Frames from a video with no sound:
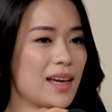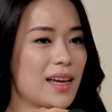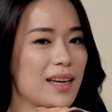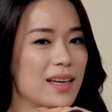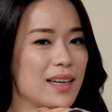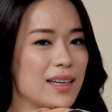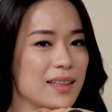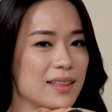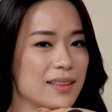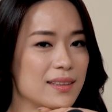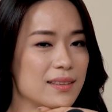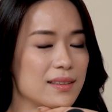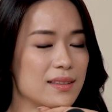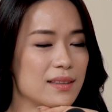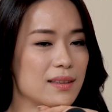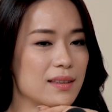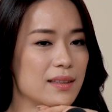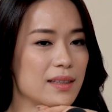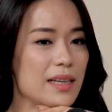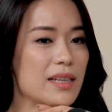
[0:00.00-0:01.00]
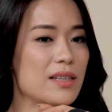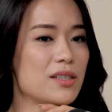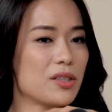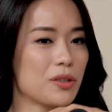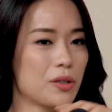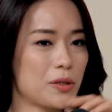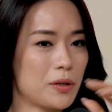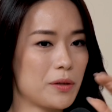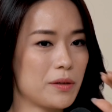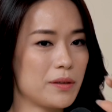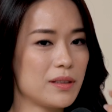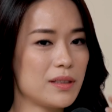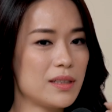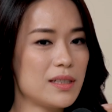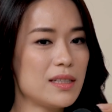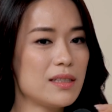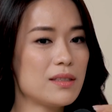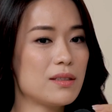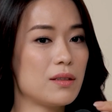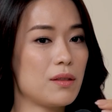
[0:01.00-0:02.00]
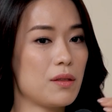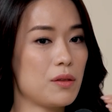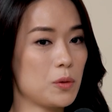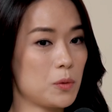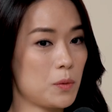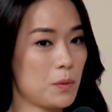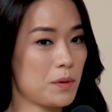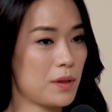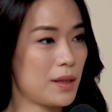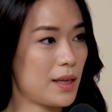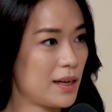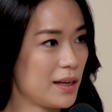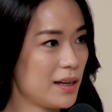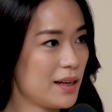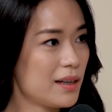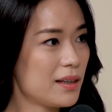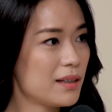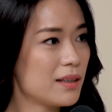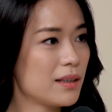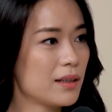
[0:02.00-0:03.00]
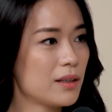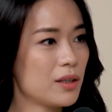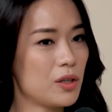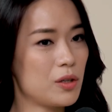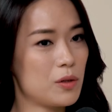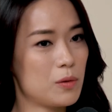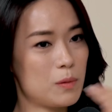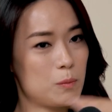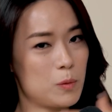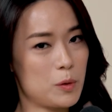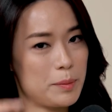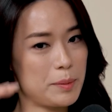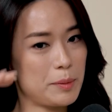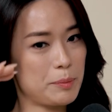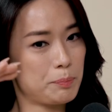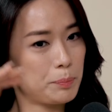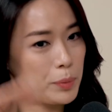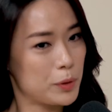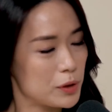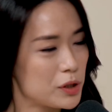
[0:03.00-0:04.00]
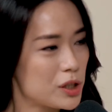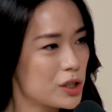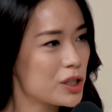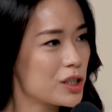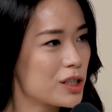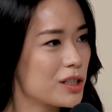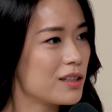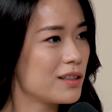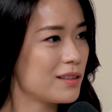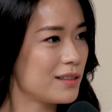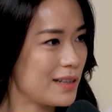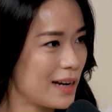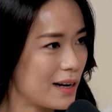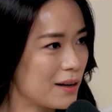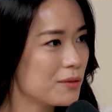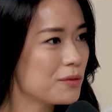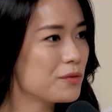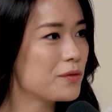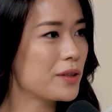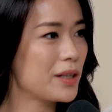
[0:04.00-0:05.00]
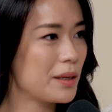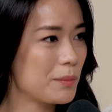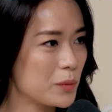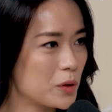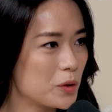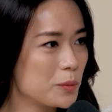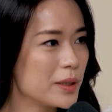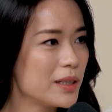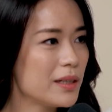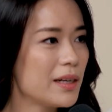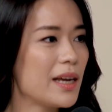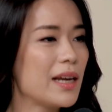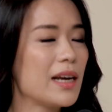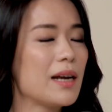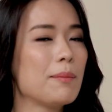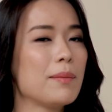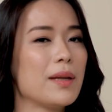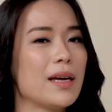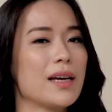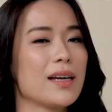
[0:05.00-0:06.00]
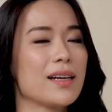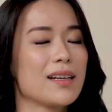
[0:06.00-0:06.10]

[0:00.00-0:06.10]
And the insecurities, though there, will be pushed down for that moment, and I'm like,